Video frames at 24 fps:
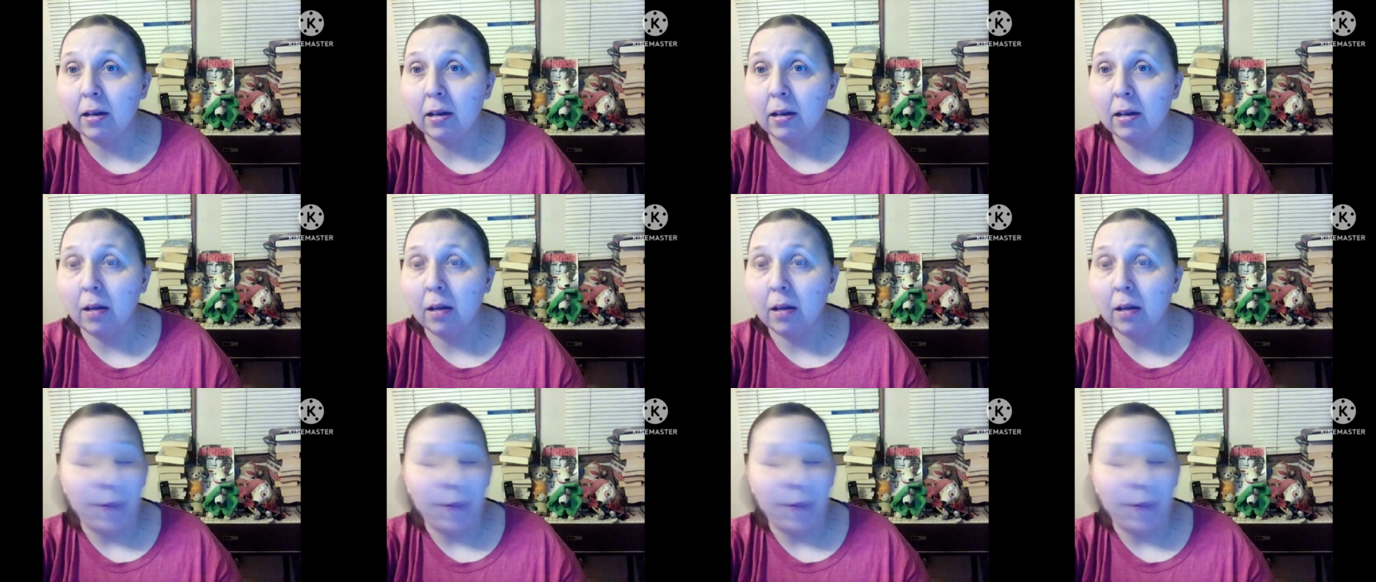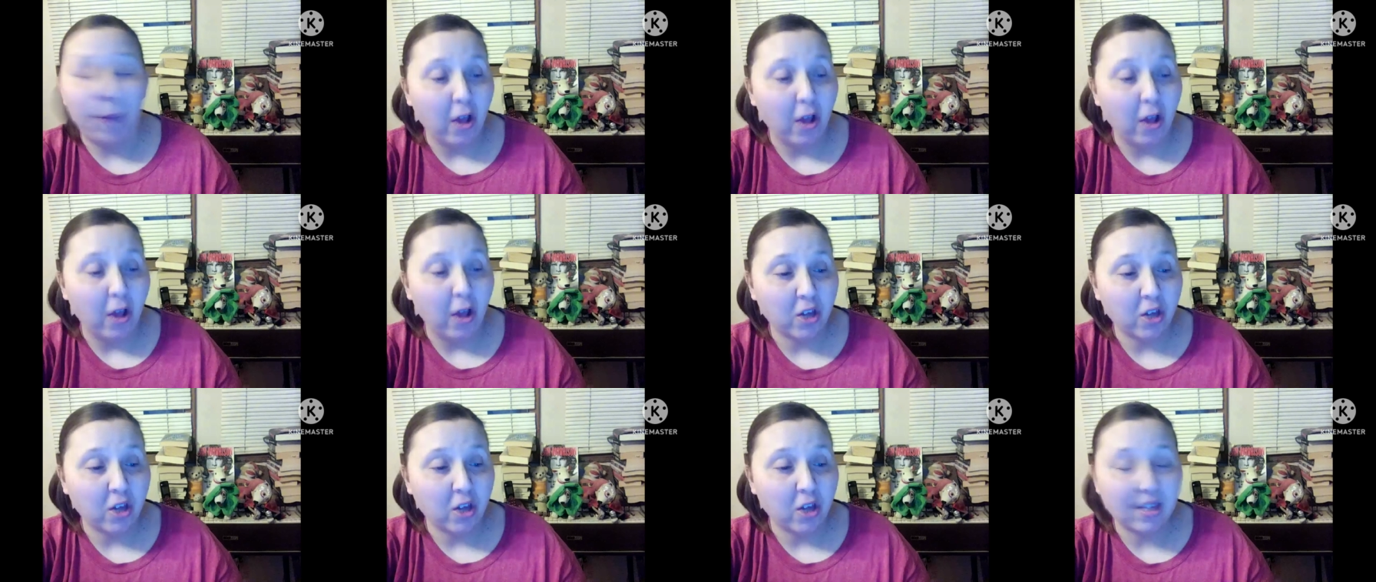about
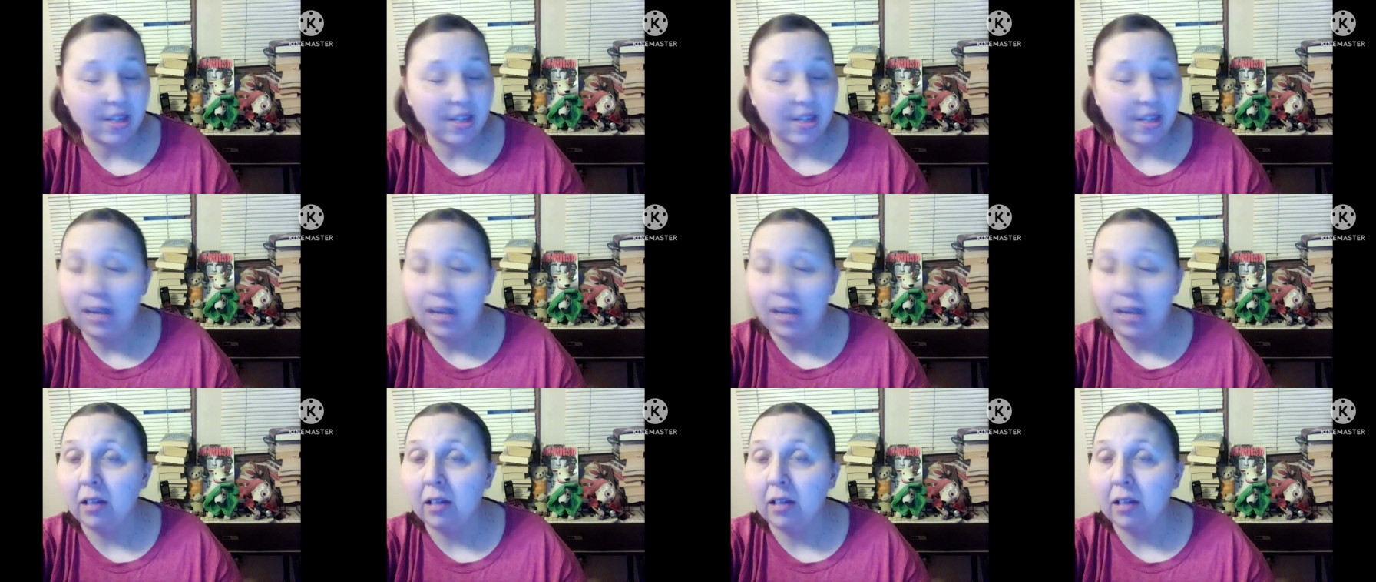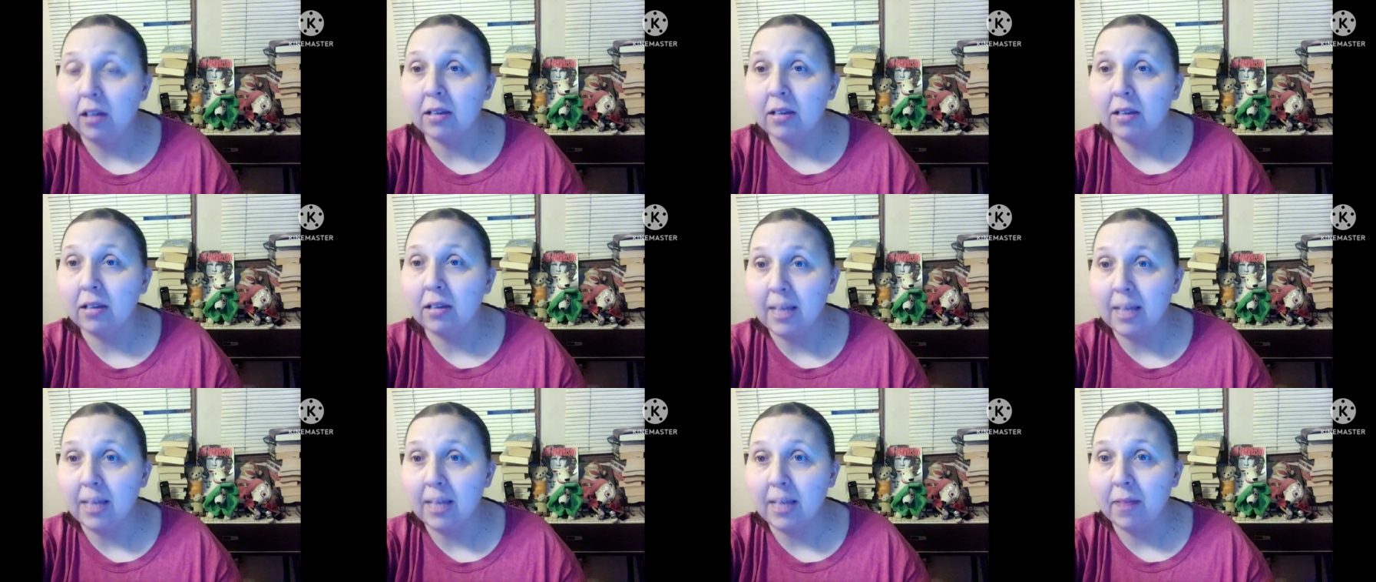Just Steel, the
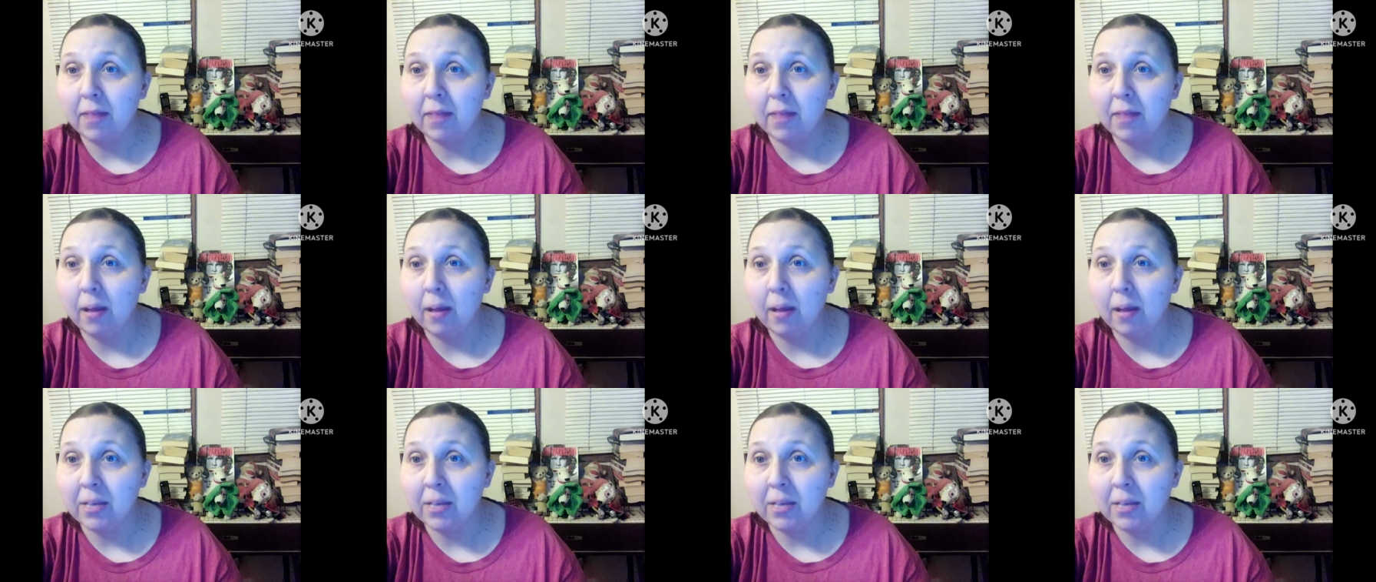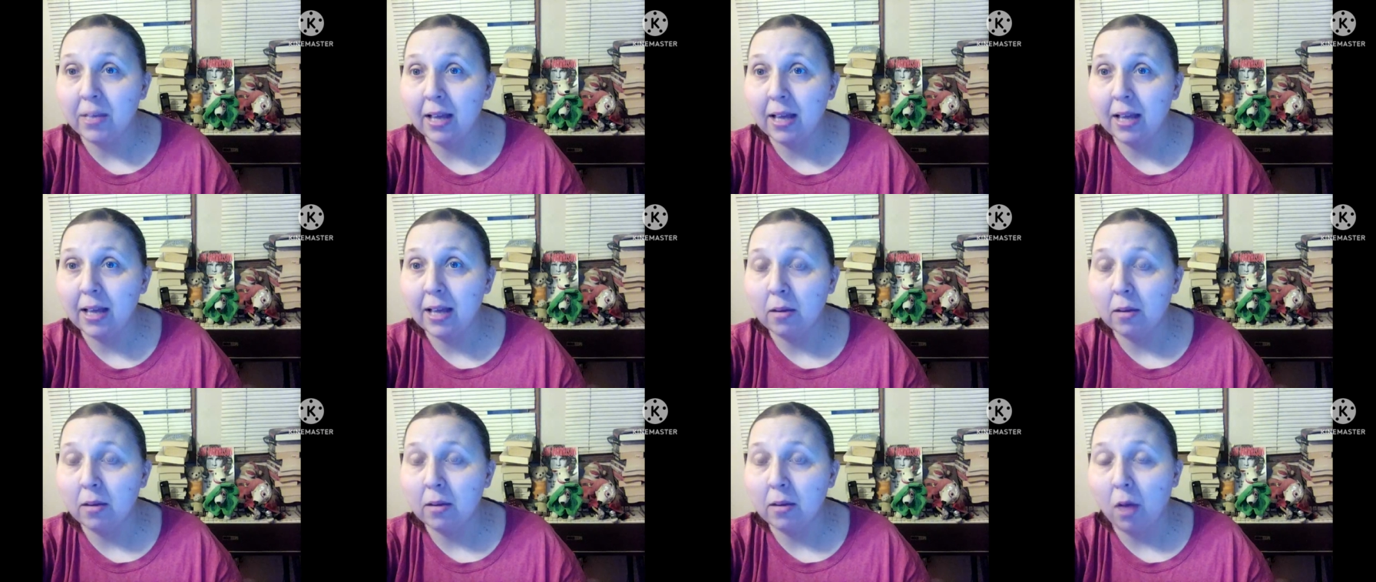same thing I'm going to say
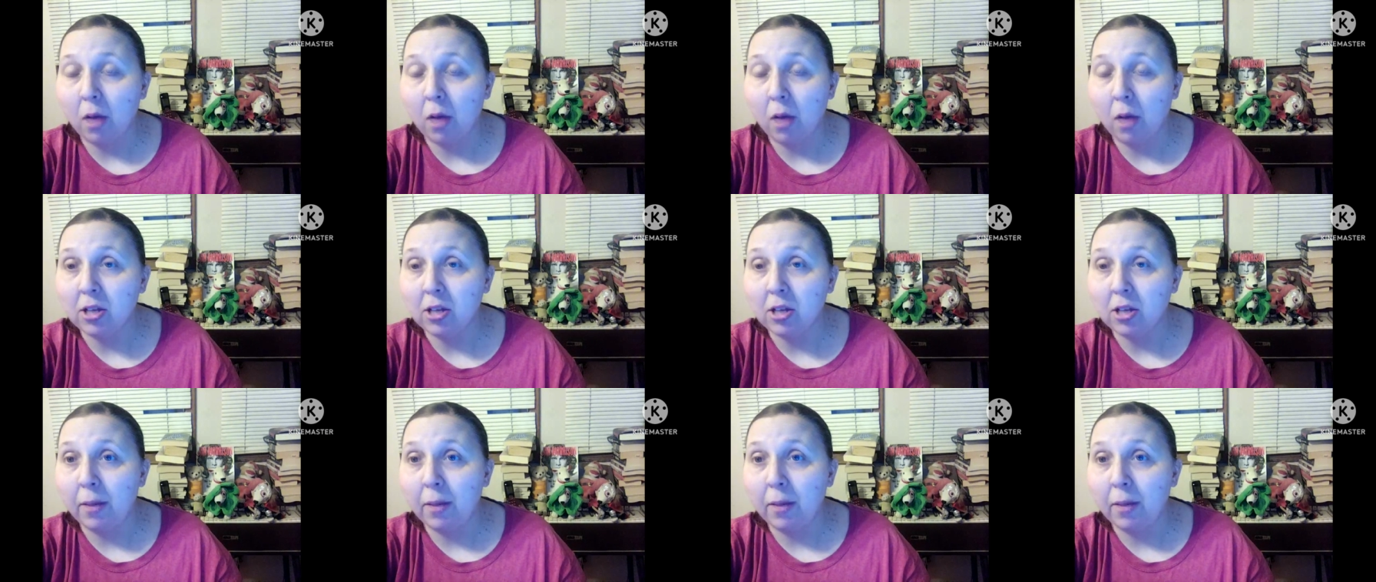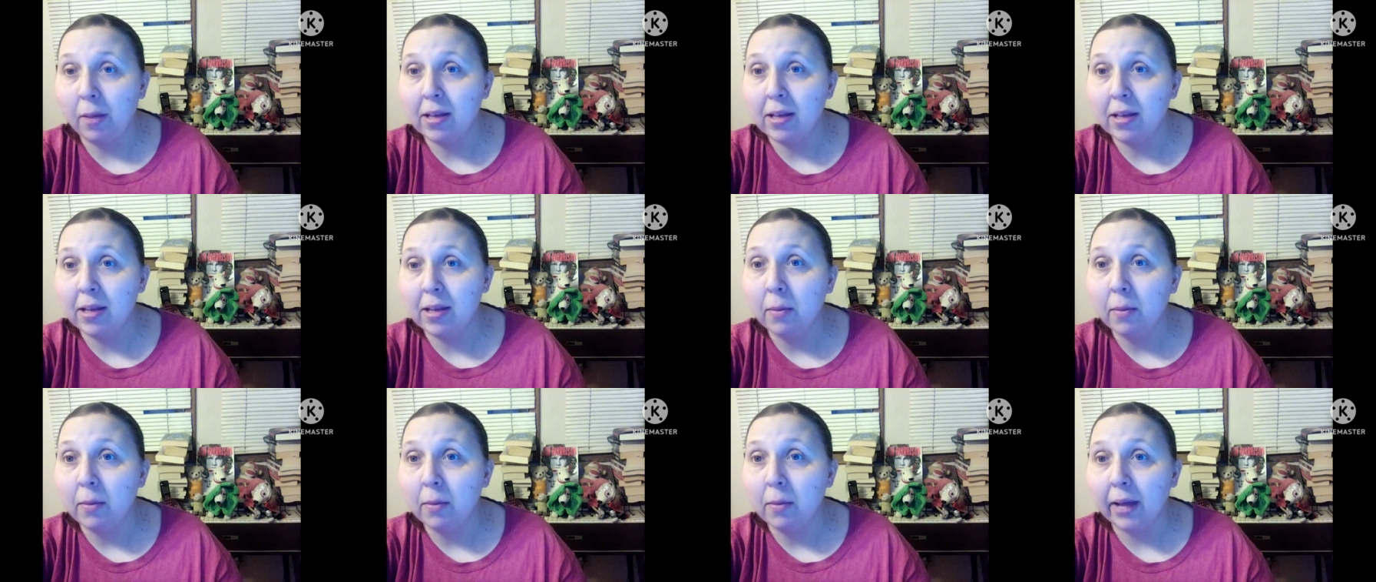also about
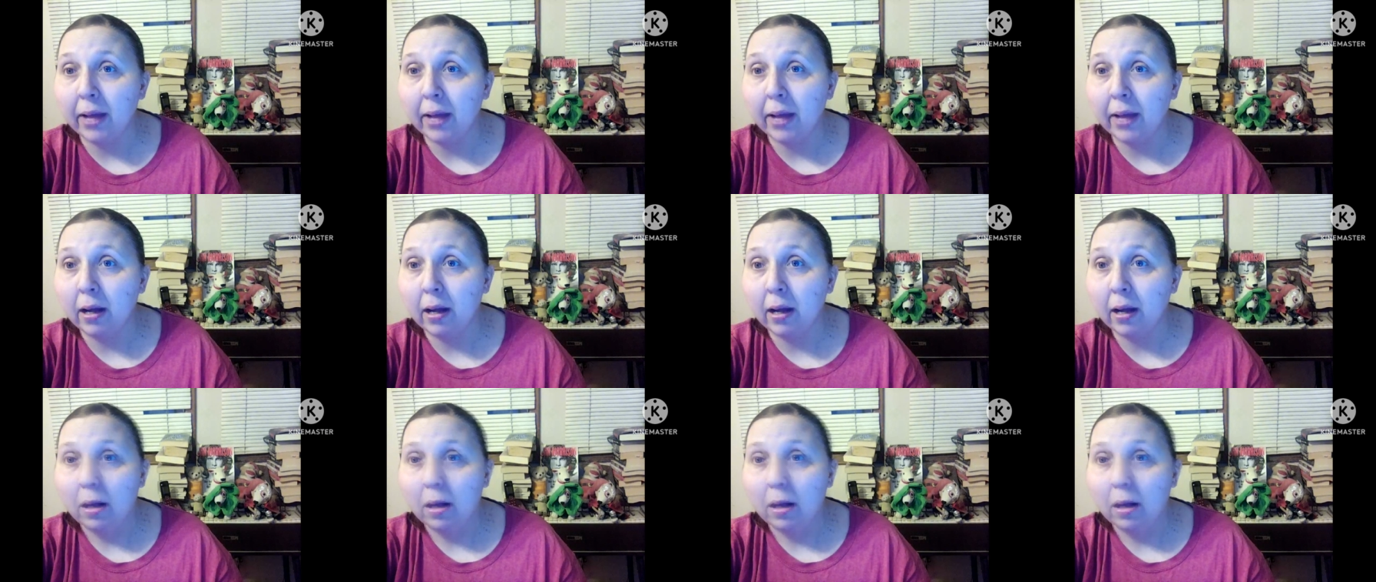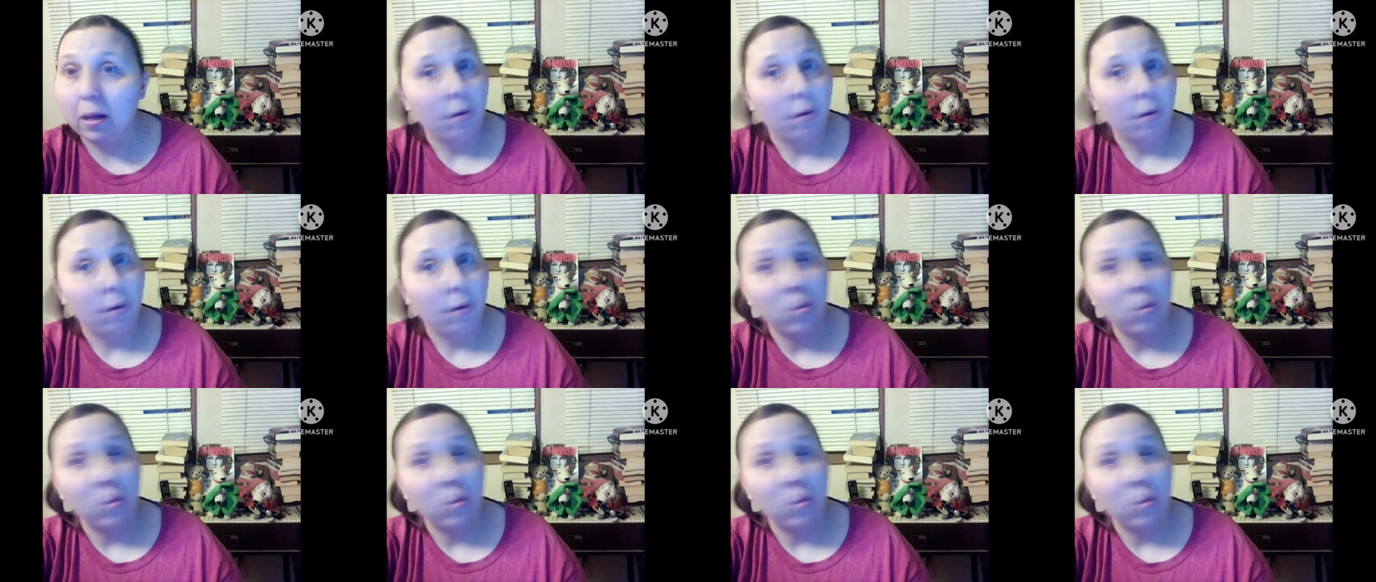Timberlake. We'll
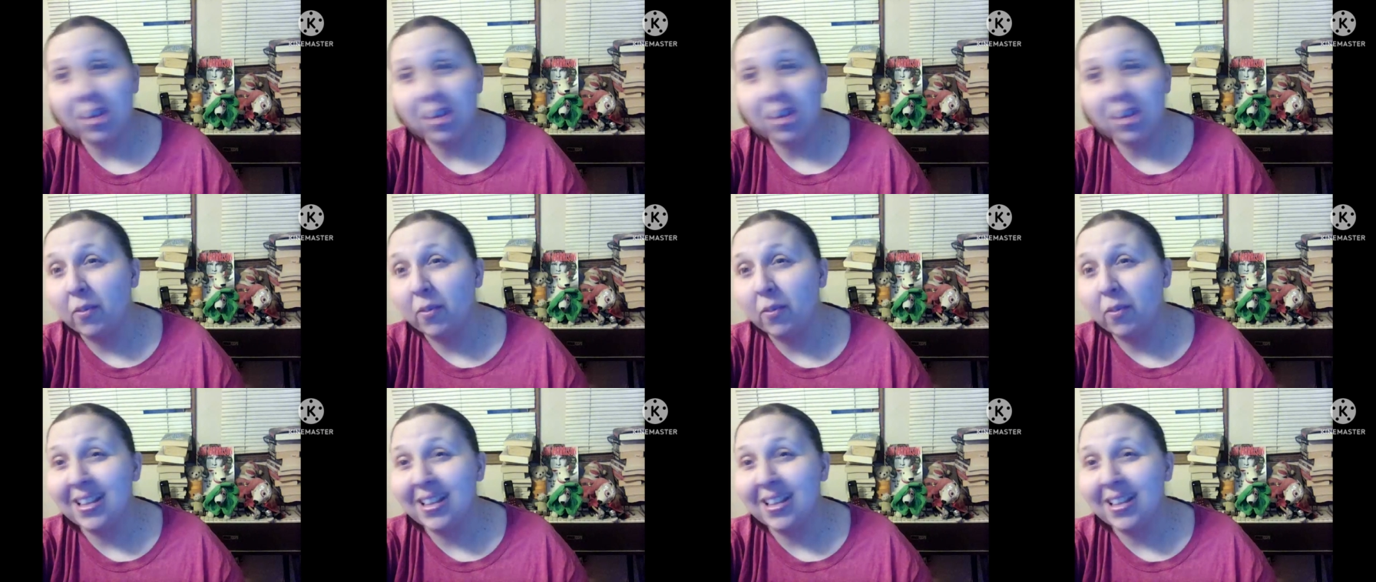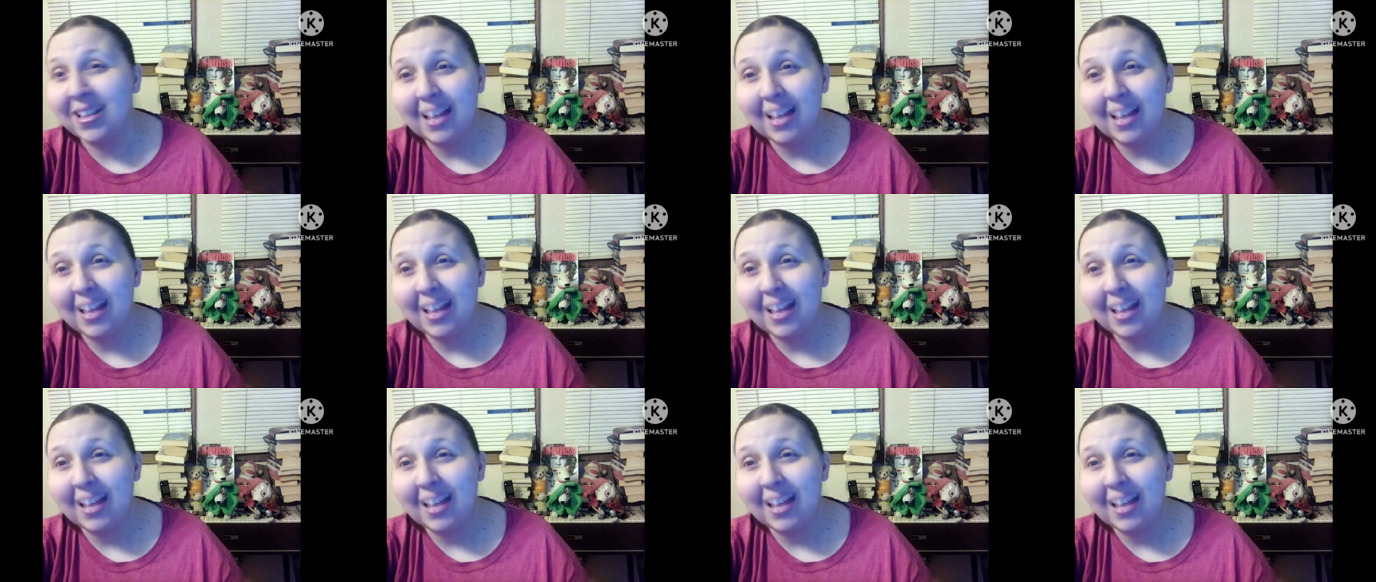just have to wait and see.